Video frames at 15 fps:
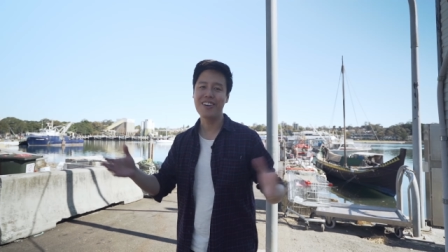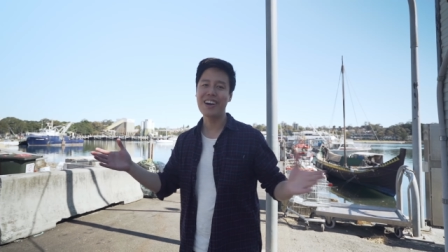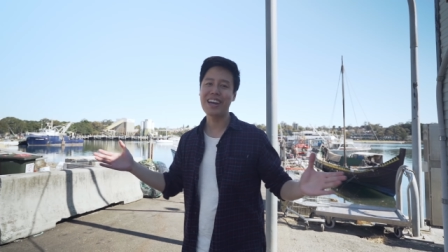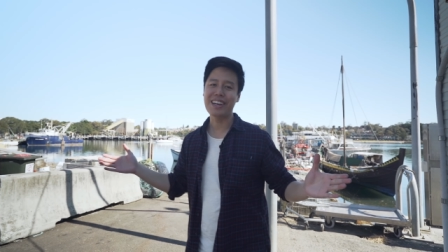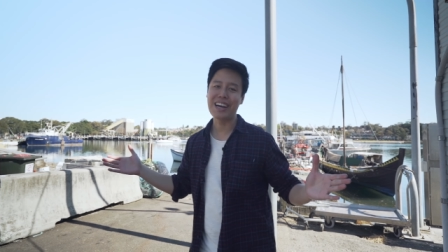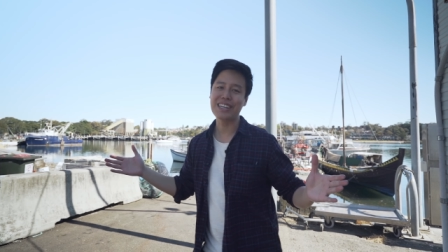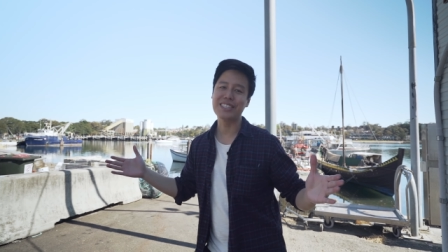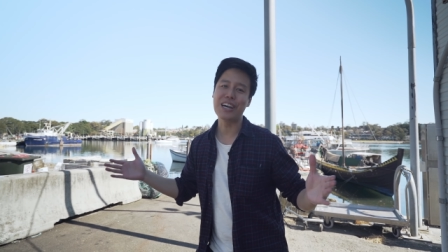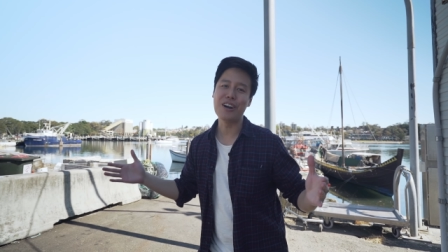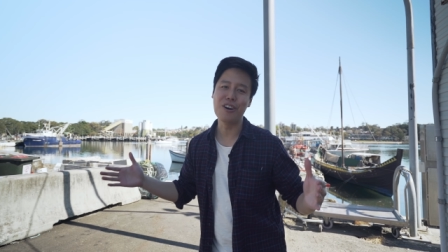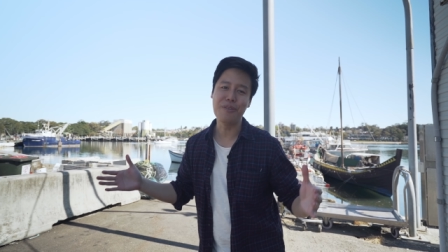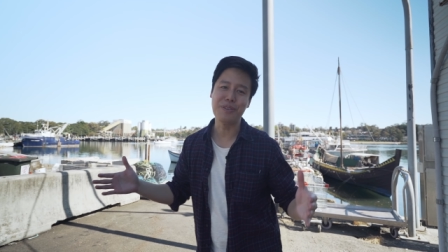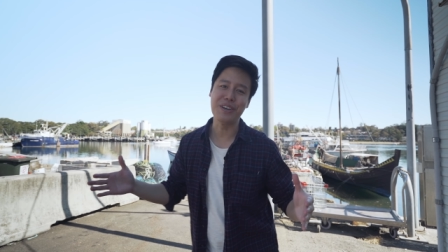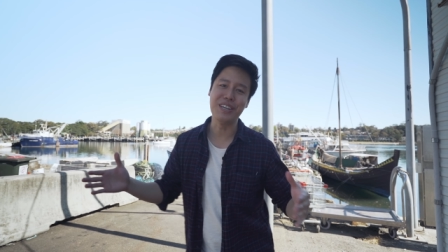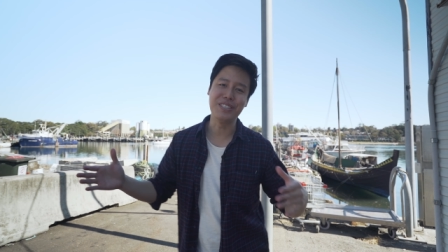right guys, I
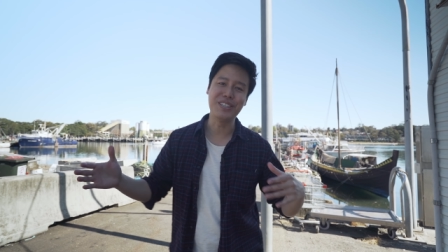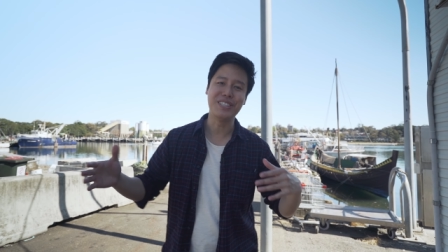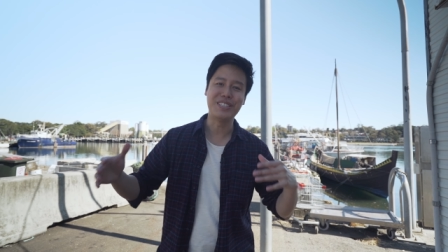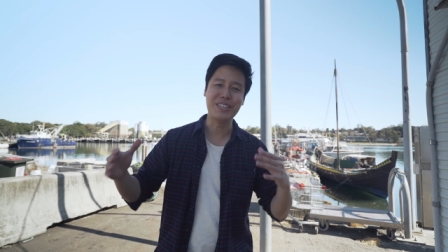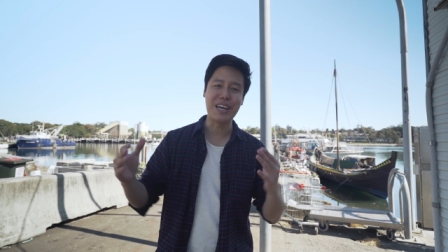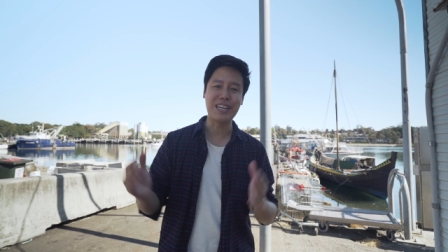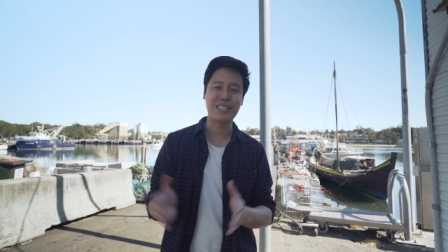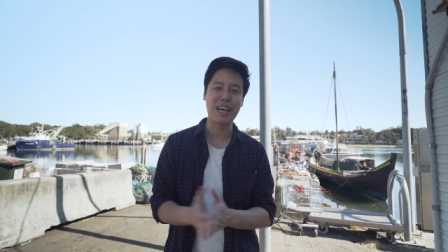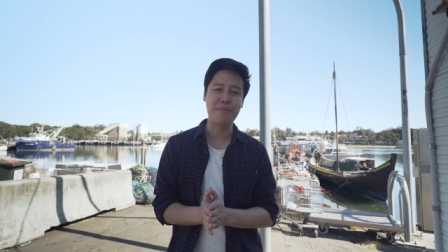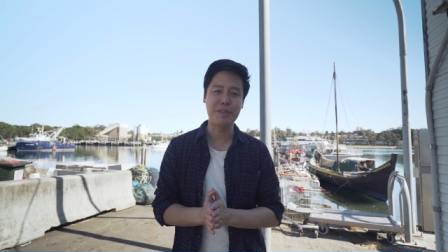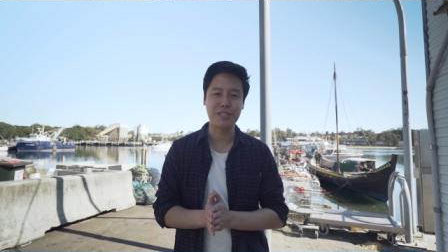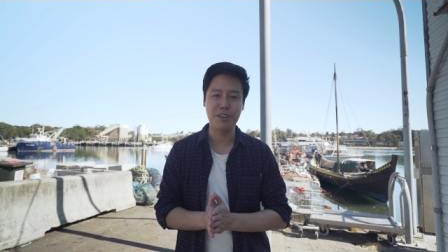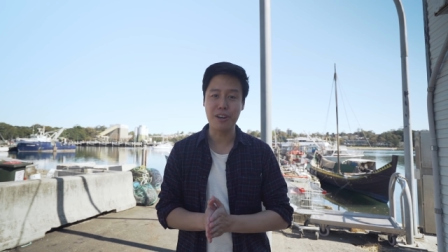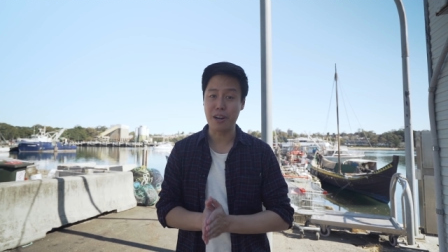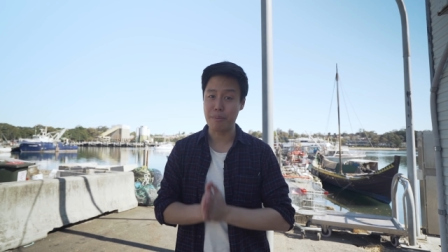hope you enjoyed today's
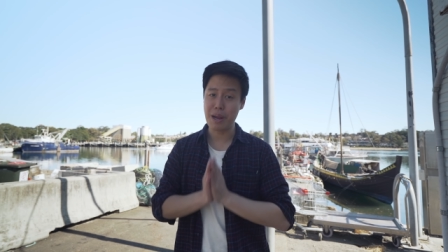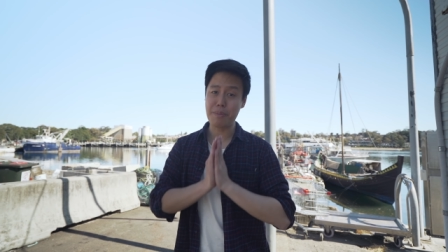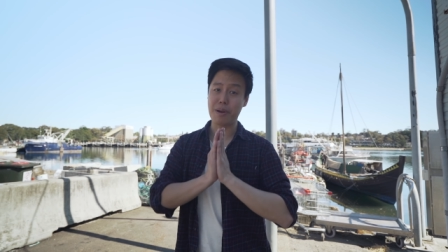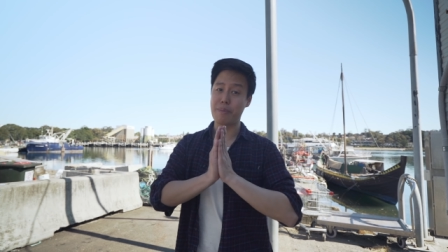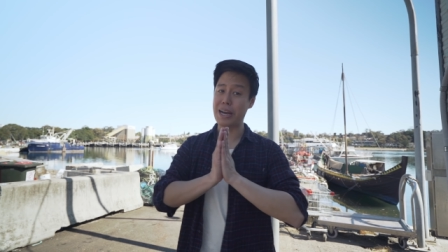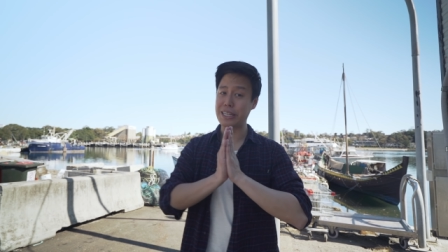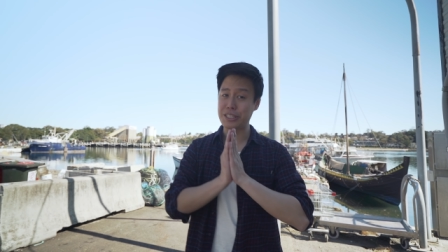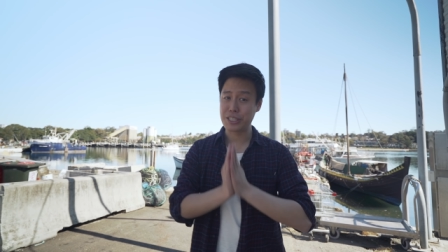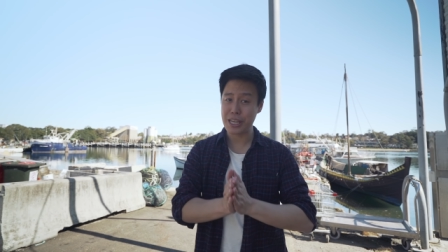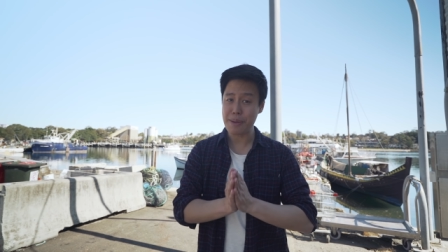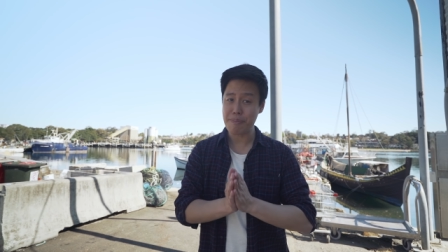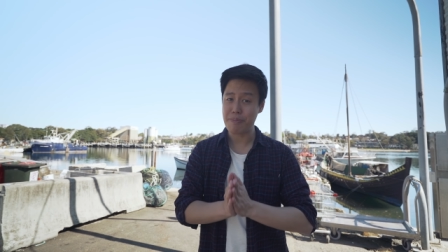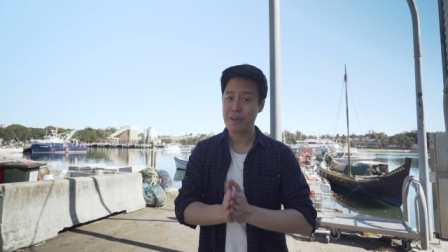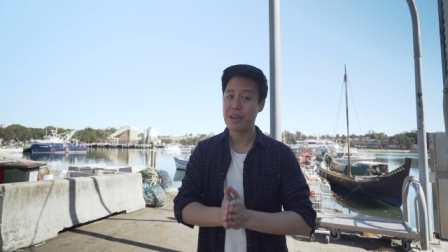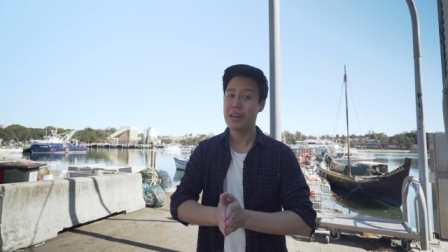episode. Remember my tip
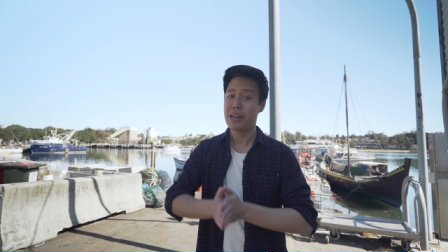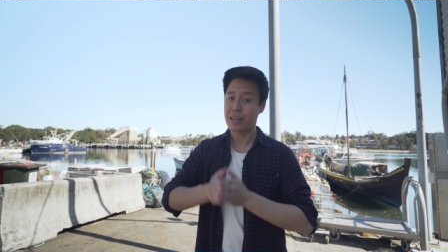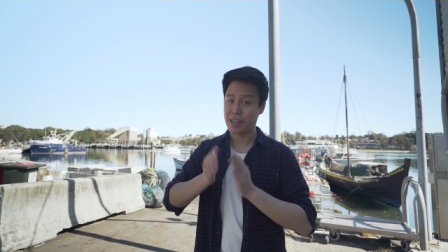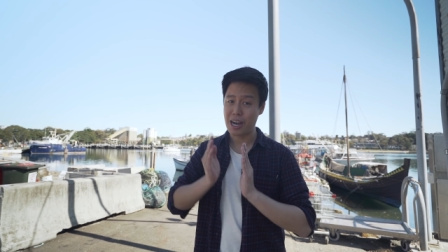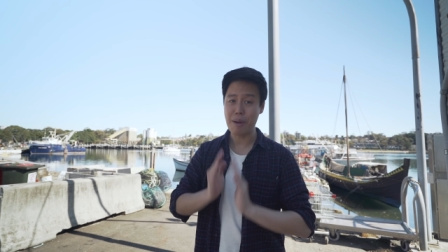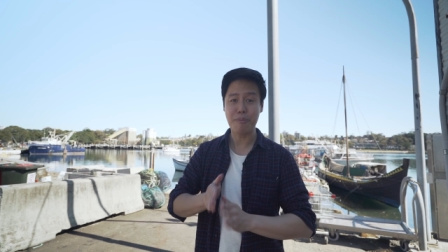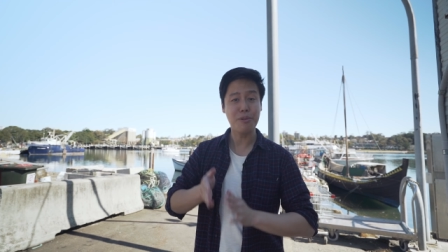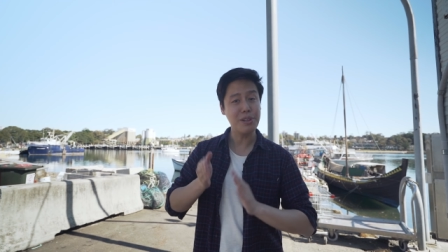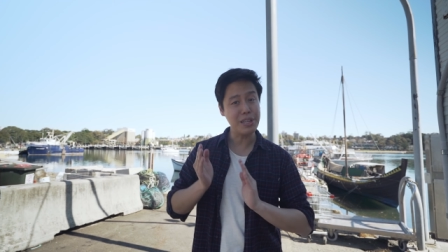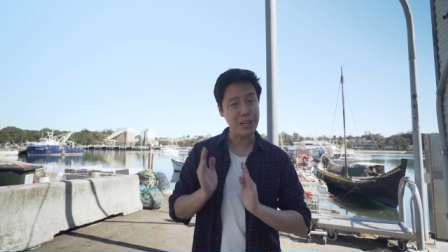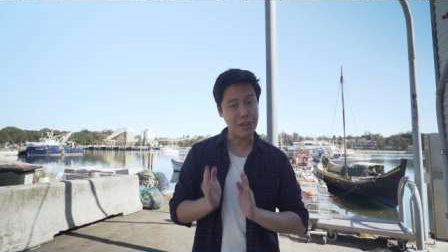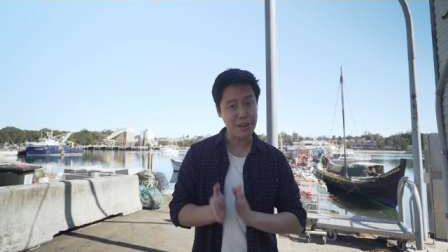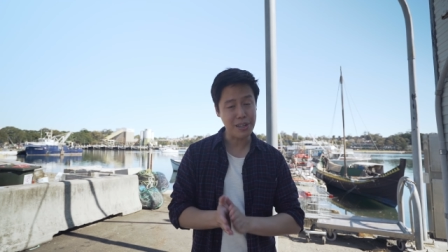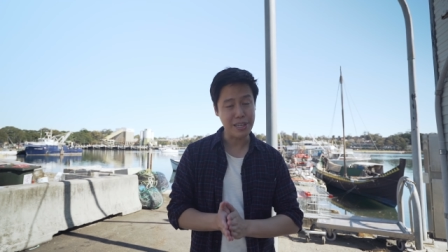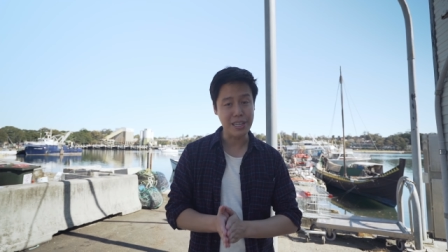Come really
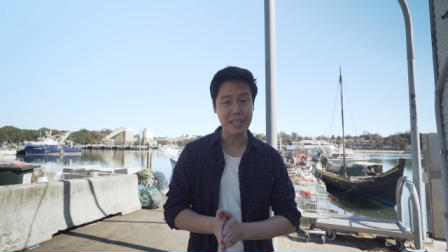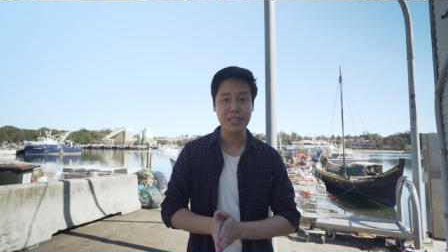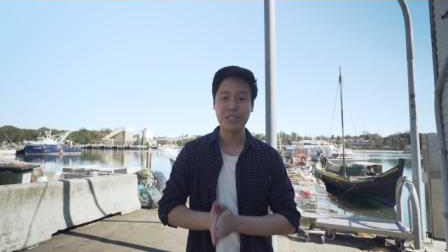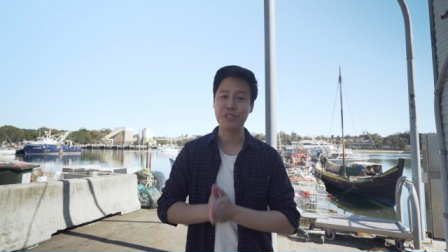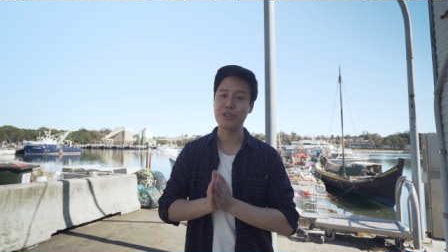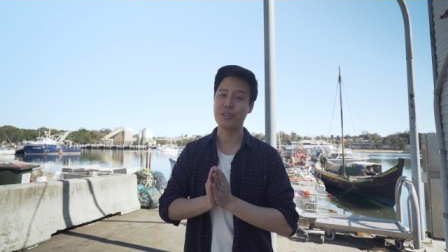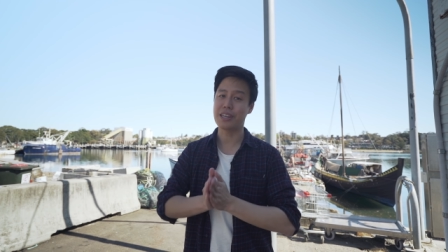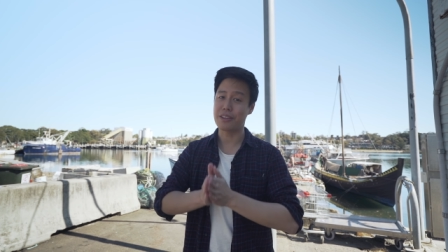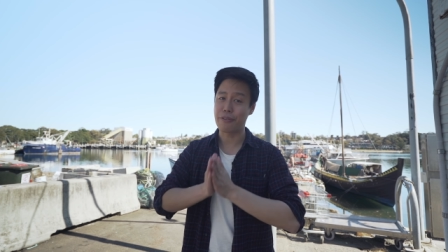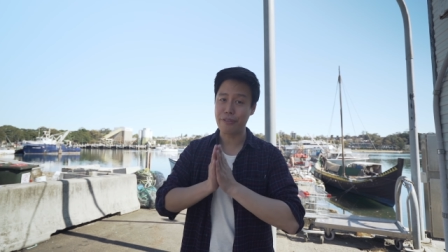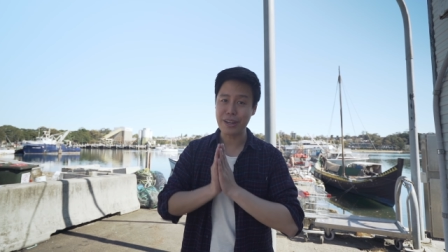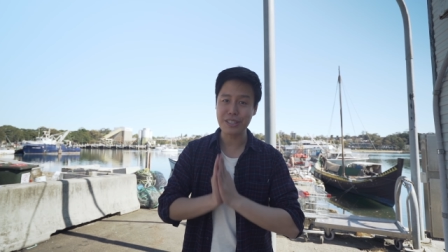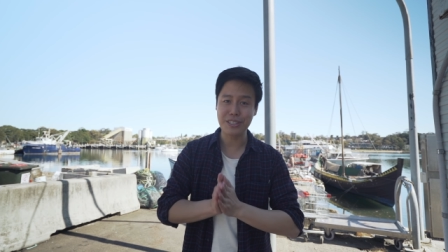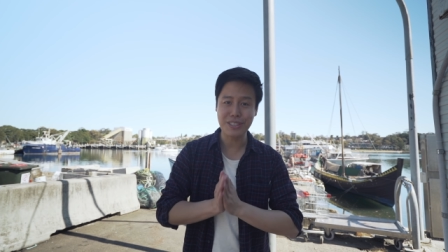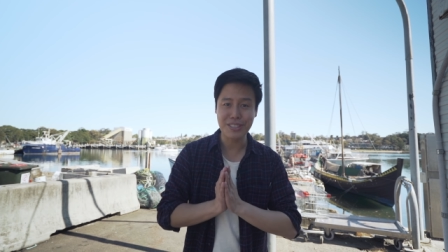early so you get the
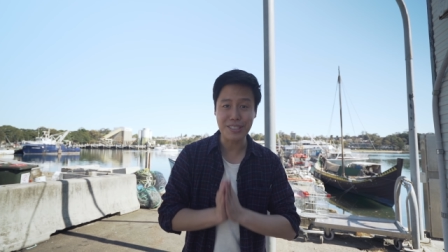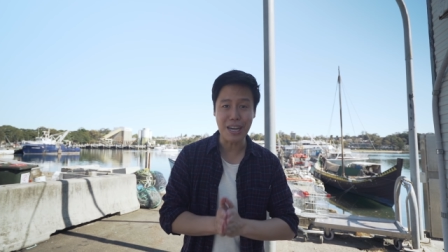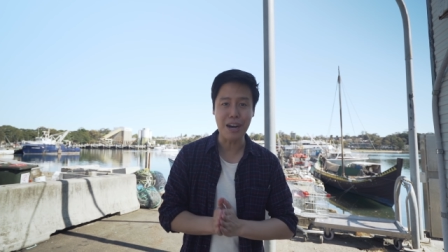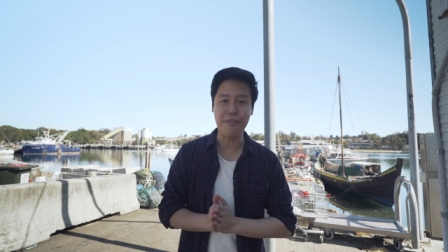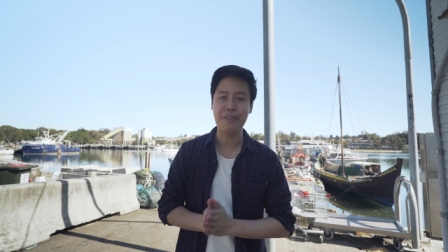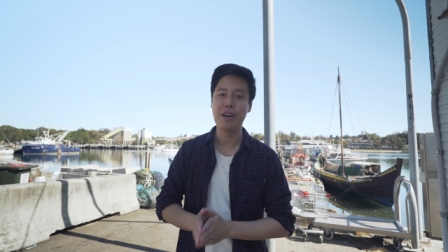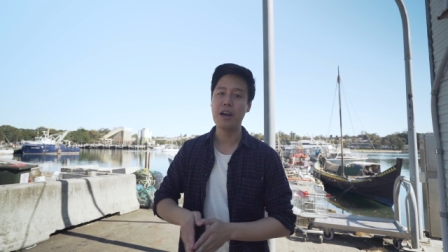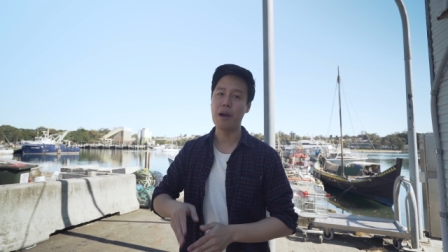freshest stuff.